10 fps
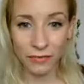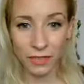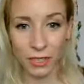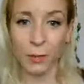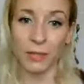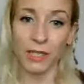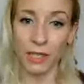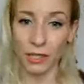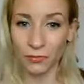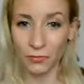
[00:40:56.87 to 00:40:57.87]
video and then
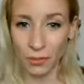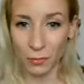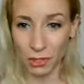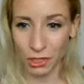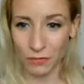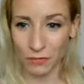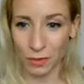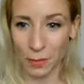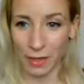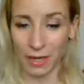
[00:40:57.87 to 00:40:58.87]
you can re-watch it from
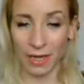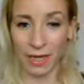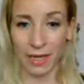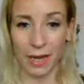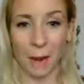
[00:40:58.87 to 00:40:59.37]
the beginning.